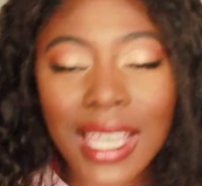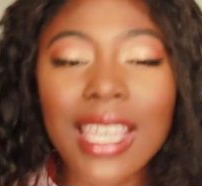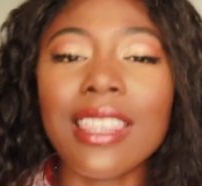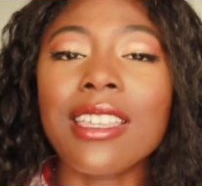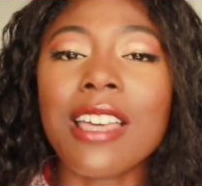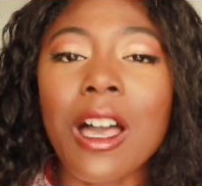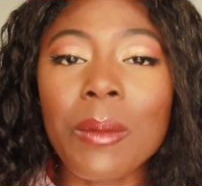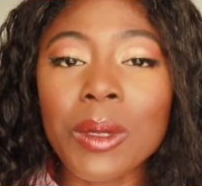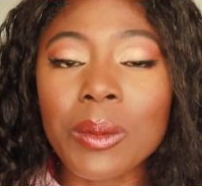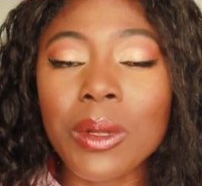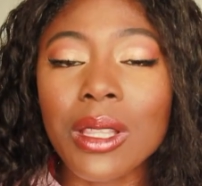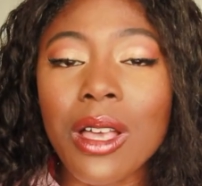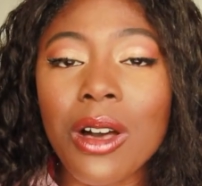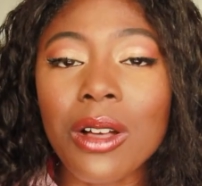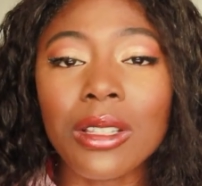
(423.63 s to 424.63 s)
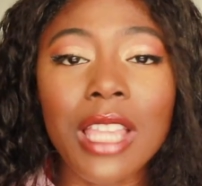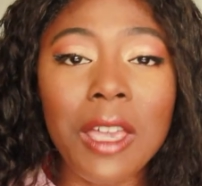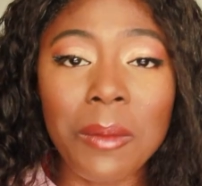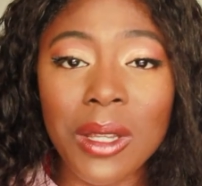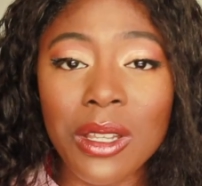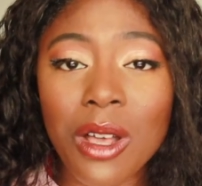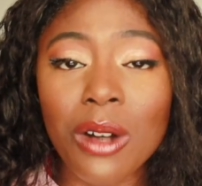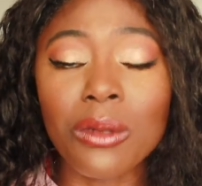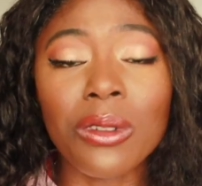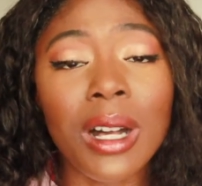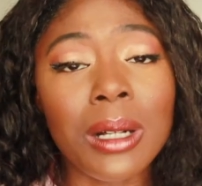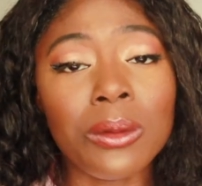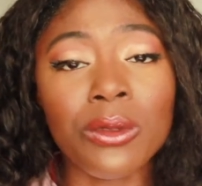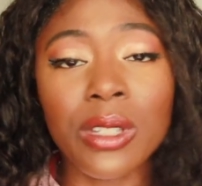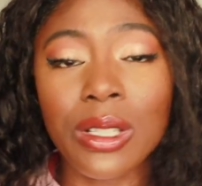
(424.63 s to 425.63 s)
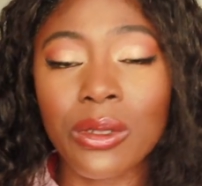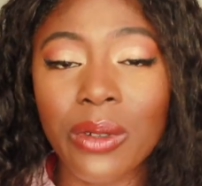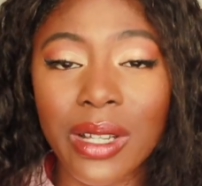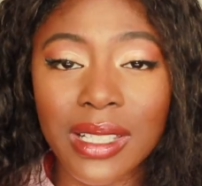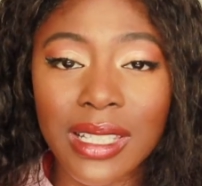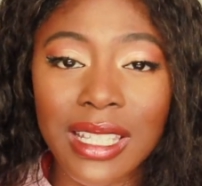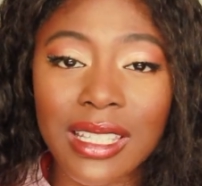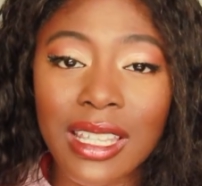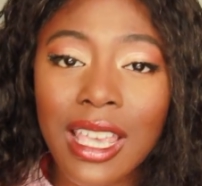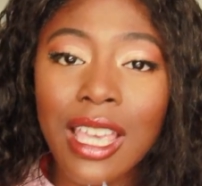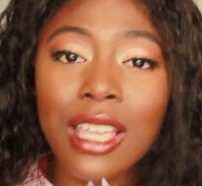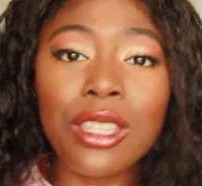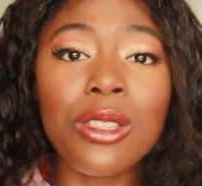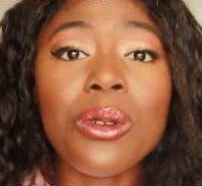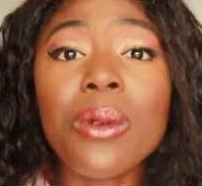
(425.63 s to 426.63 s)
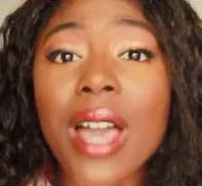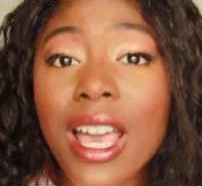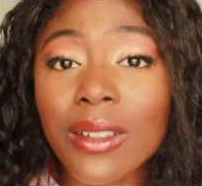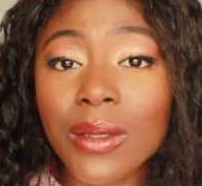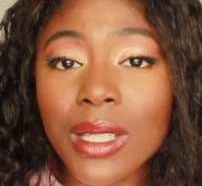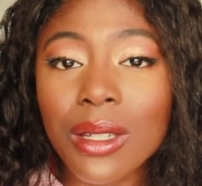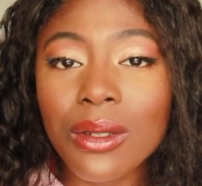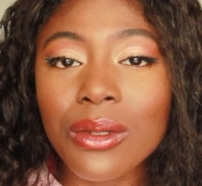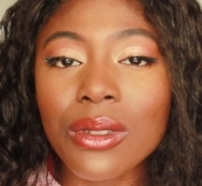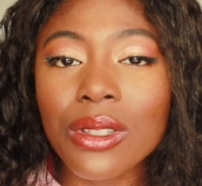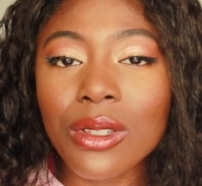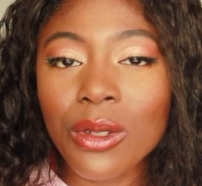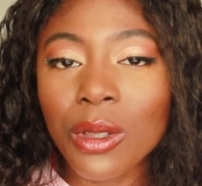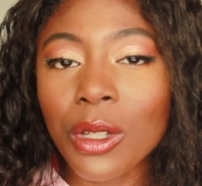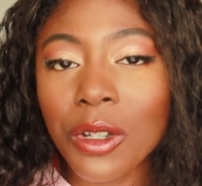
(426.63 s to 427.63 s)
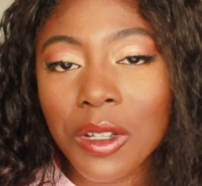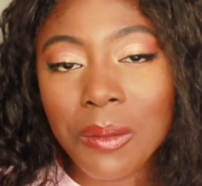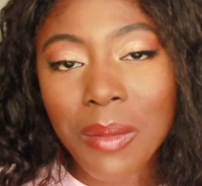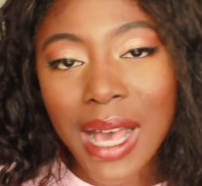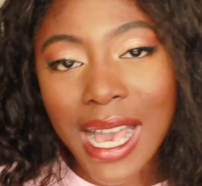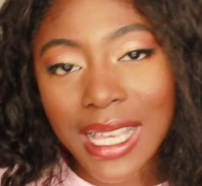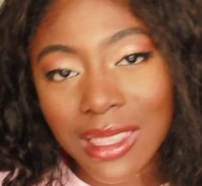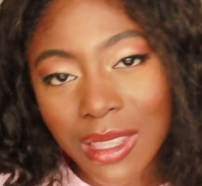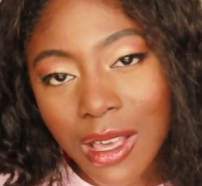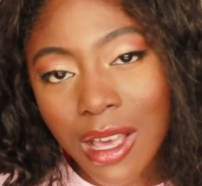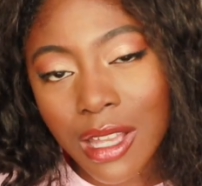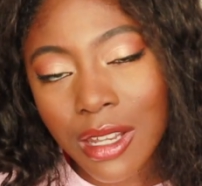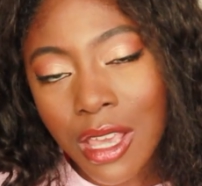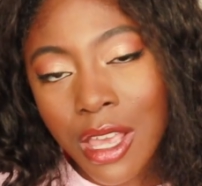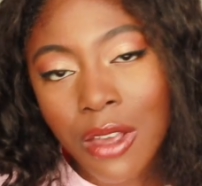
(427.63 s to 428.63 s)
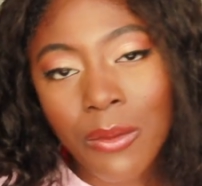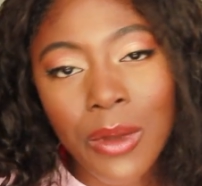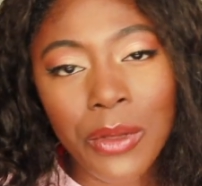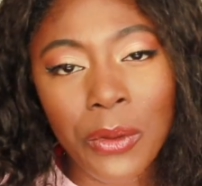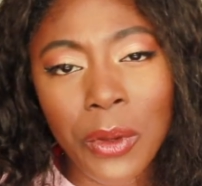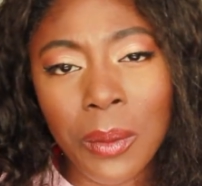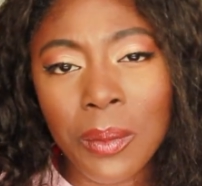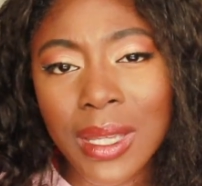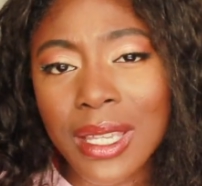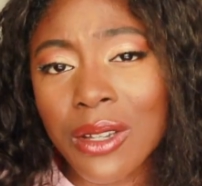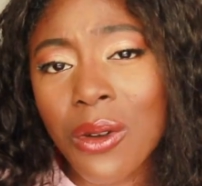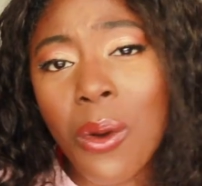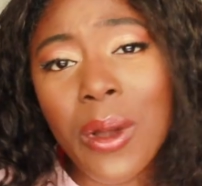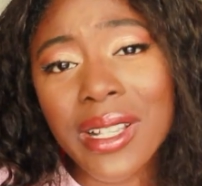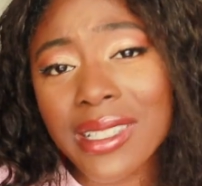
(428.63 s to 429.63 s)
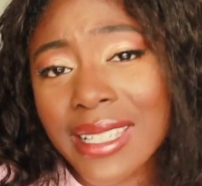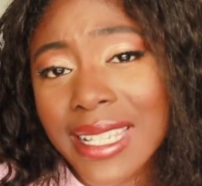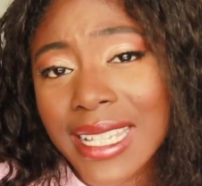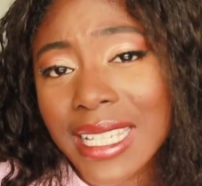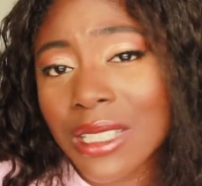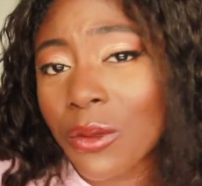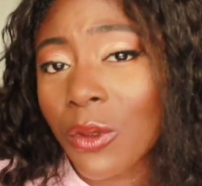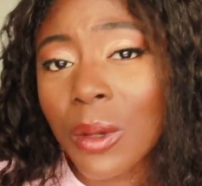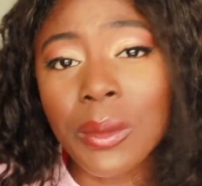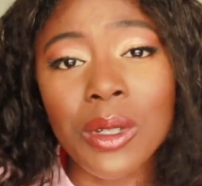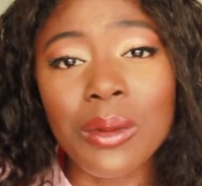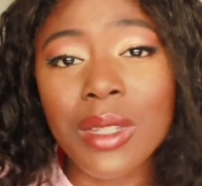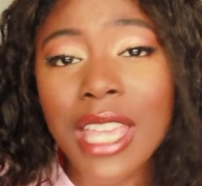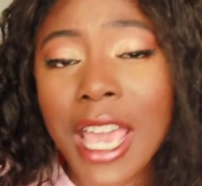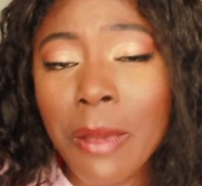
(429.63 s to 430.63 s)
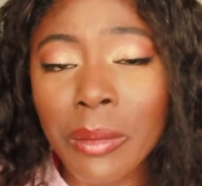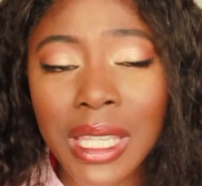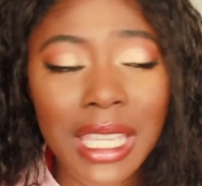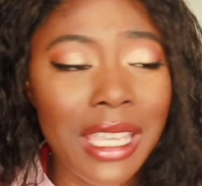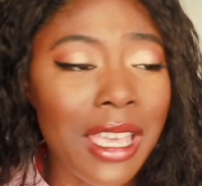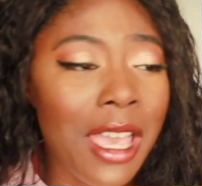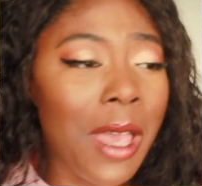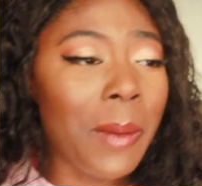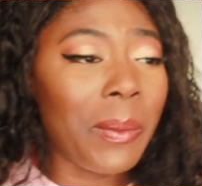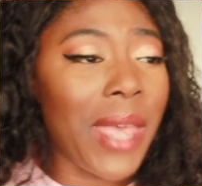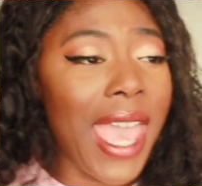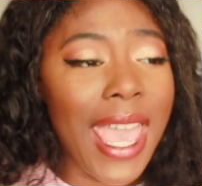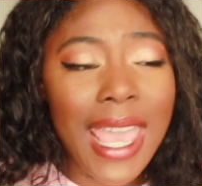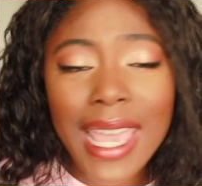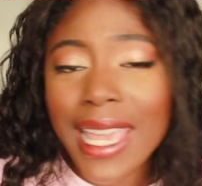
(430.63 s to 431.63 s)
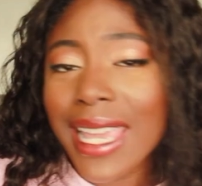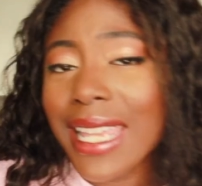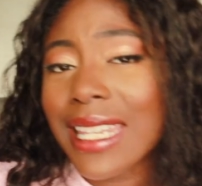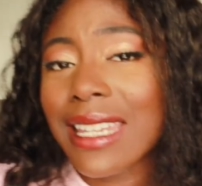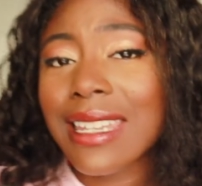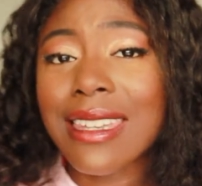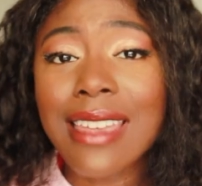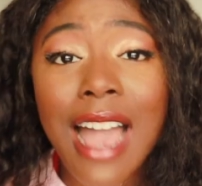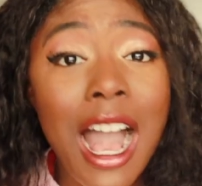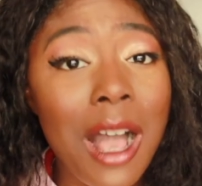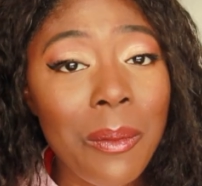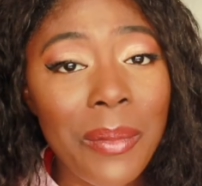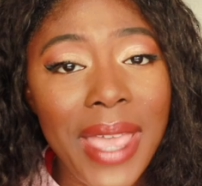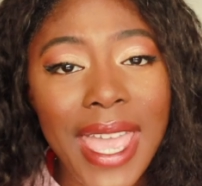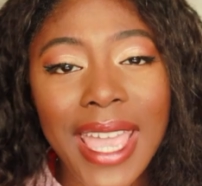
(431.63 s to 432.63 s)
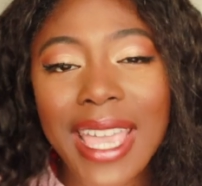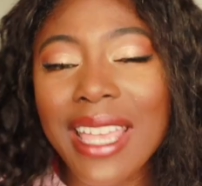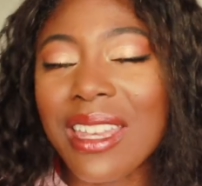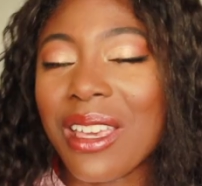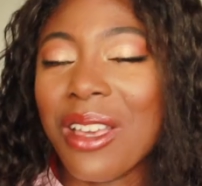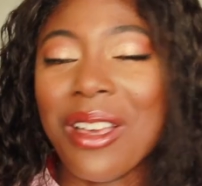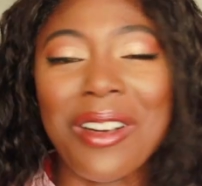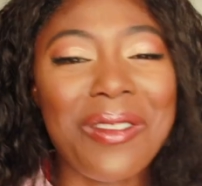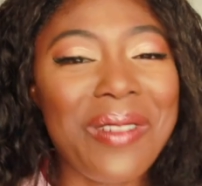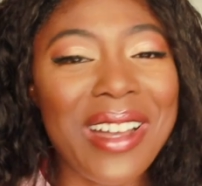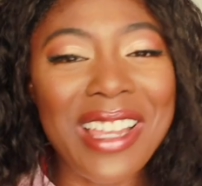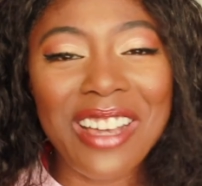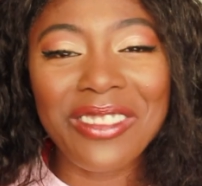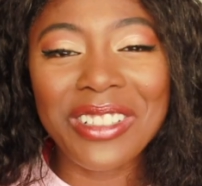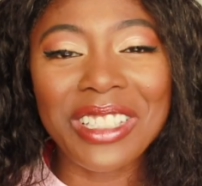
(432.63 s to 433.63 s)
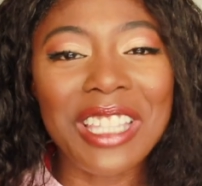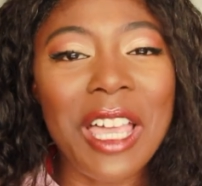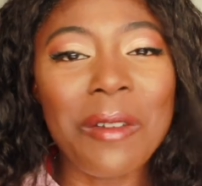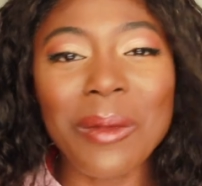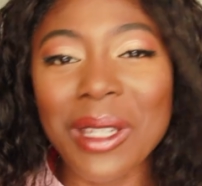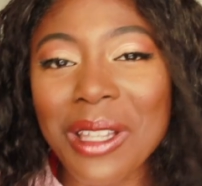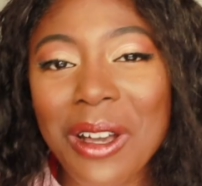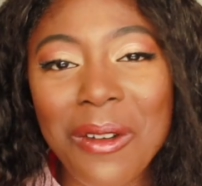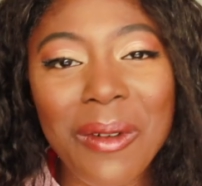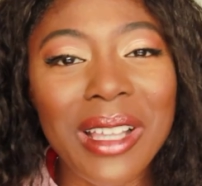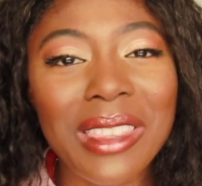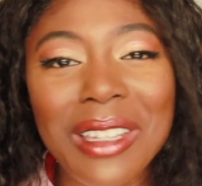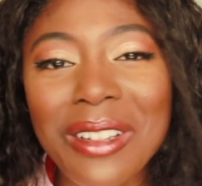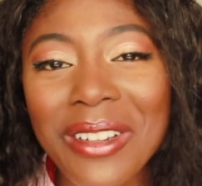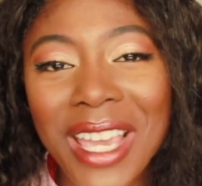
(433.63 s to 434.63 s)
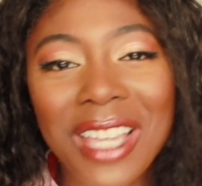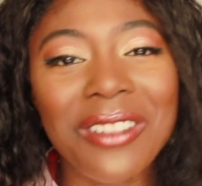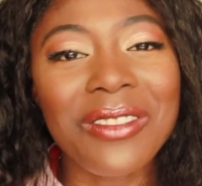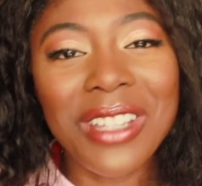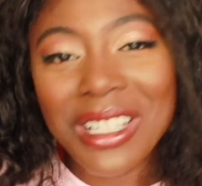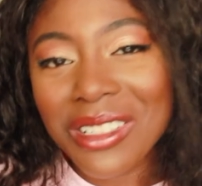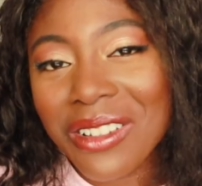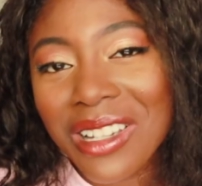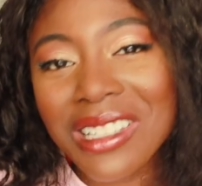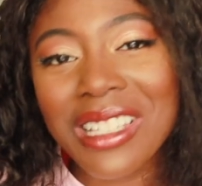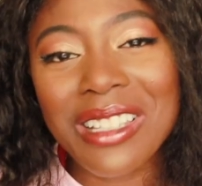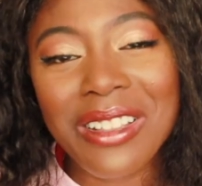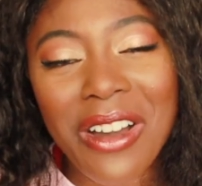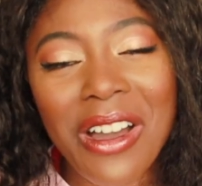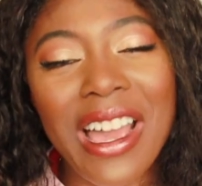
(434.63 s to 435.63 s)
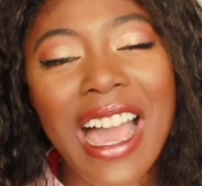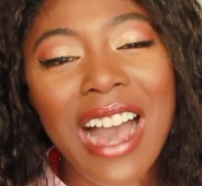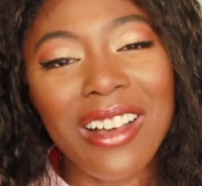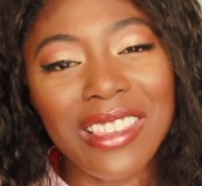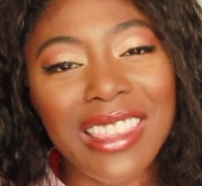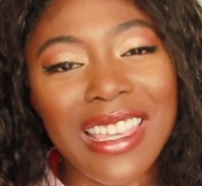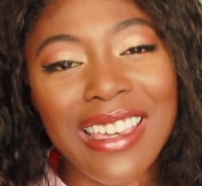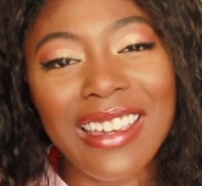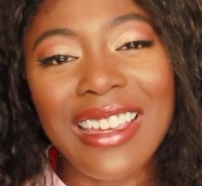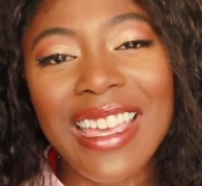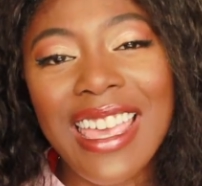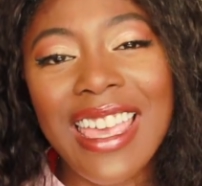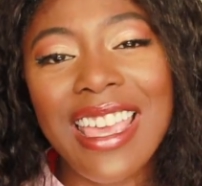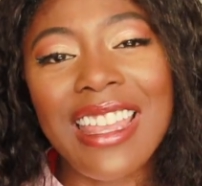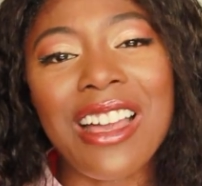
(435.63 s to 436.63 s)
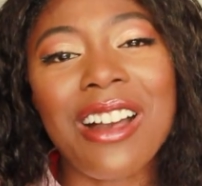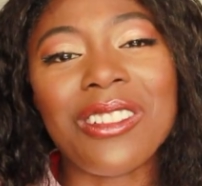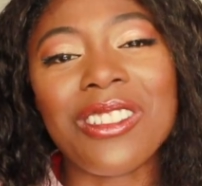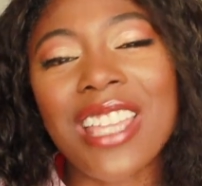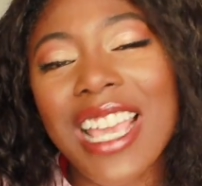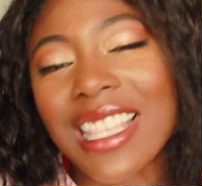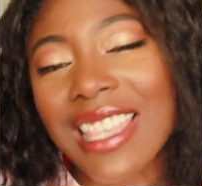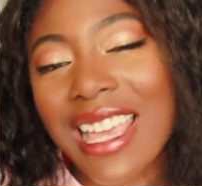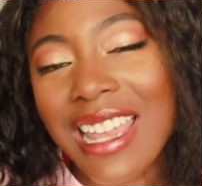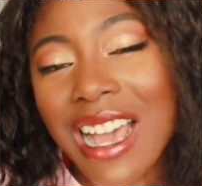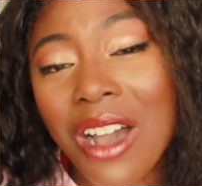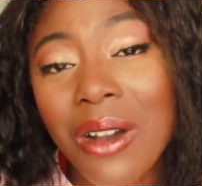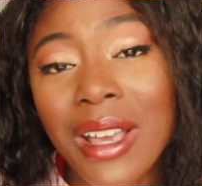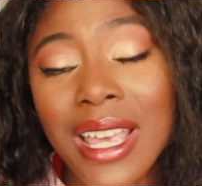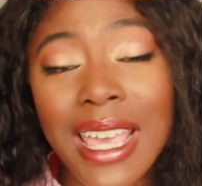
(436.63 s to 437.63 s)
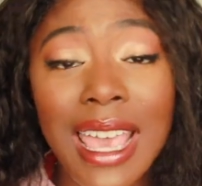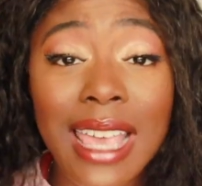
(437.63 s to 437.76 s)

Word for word: In the comments below, let me know what resources you have used to learn Python, whether it be courses from Udemy, paid, not paid, whatever. Let me know what the great resources are out there and I'll check that out.